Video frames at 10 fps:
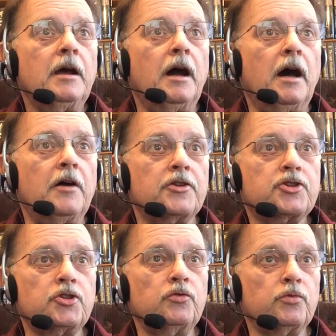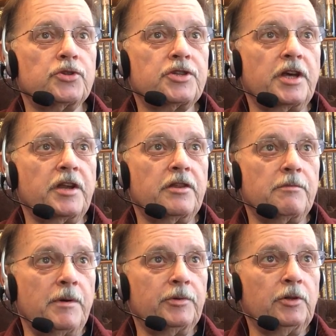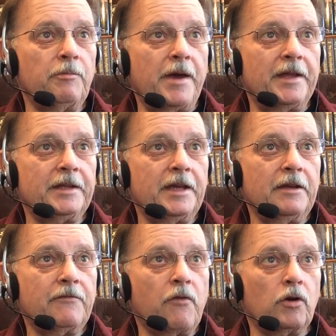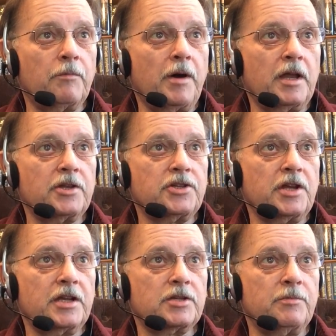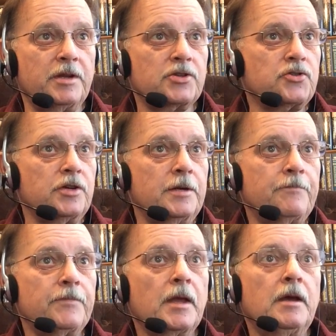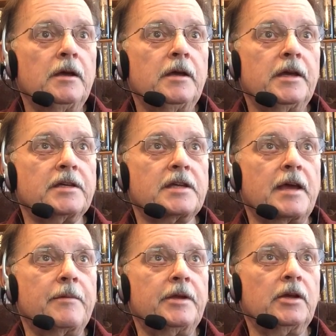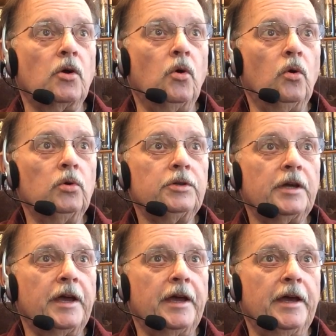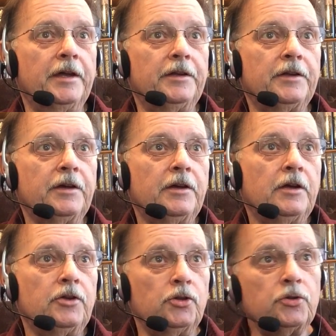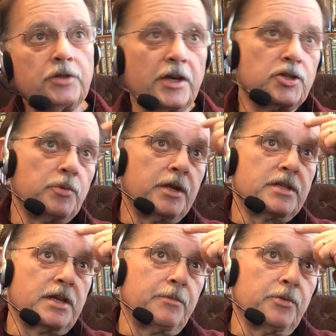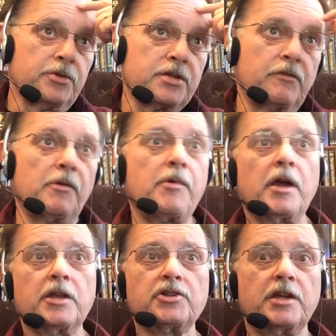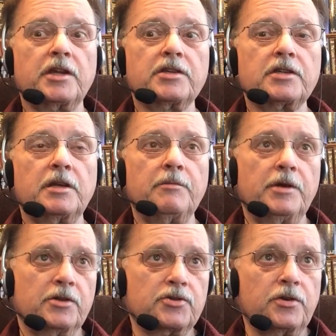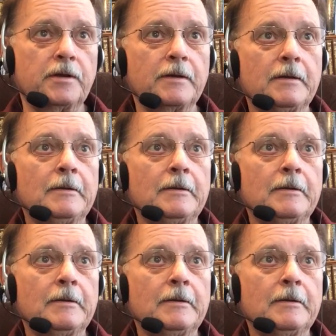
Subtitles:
The student will study the biblical mandate for apologetics ministry, examining Old and New Testament examples of apologetics and ministry.